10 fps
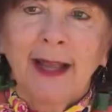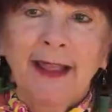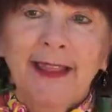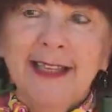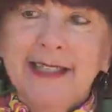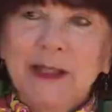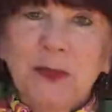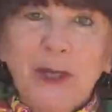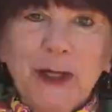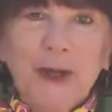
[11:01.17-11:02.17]
This is
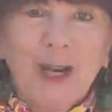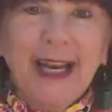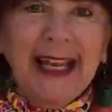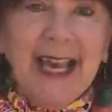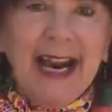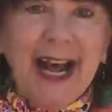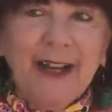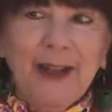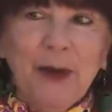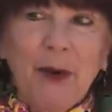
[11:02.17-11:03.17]
what you're going to get out
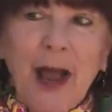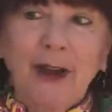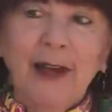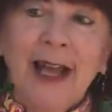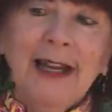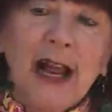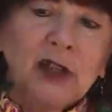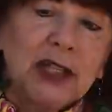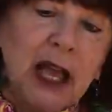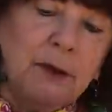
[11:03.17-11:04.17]
of the ground. Now
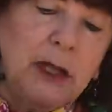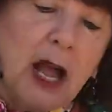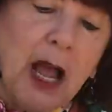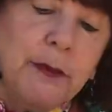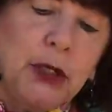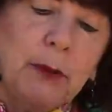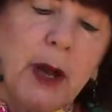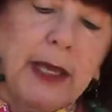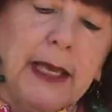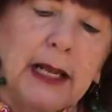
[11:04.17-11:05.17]
sometimes you
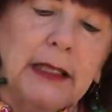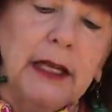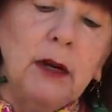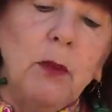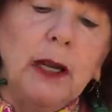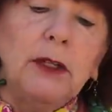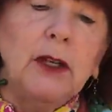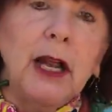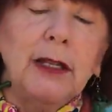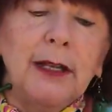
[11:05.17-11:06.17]
might get a little one.
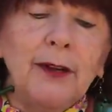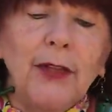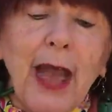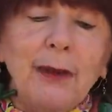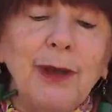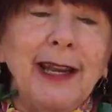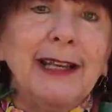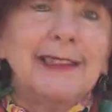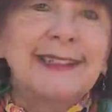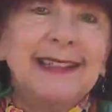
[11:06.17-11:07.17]
Look how little that one
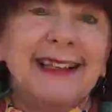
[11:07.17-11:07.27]
is.